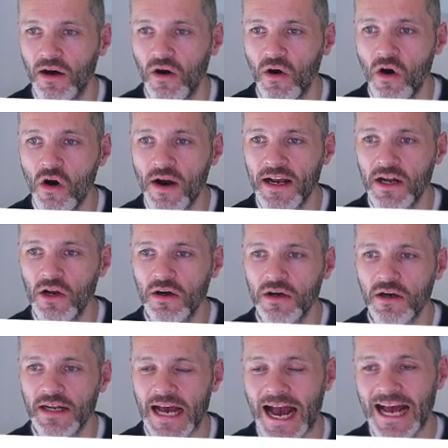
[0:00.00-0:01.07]
Or I could look
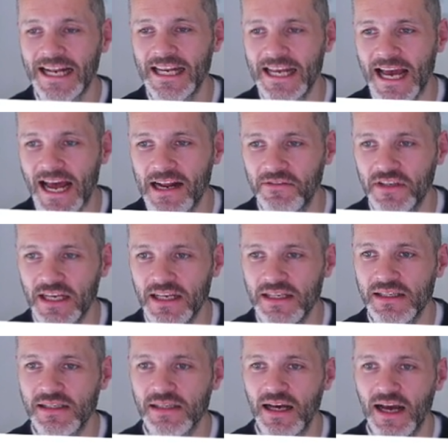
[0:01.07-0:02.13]
at the
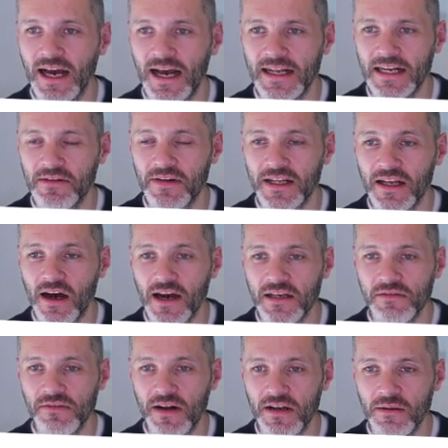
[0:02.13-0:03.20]
NFTs that have had the
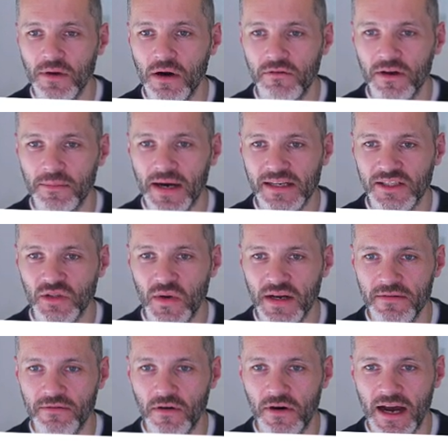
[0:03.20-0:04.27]
highest volume over the past
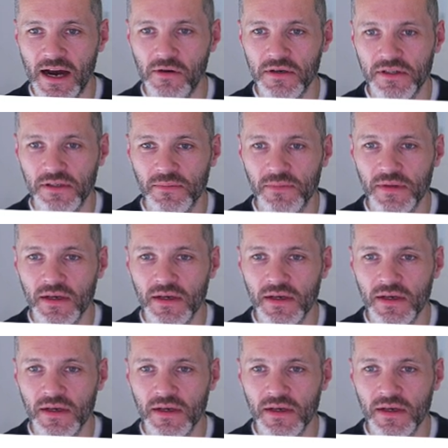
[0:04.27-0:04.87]
24 hours.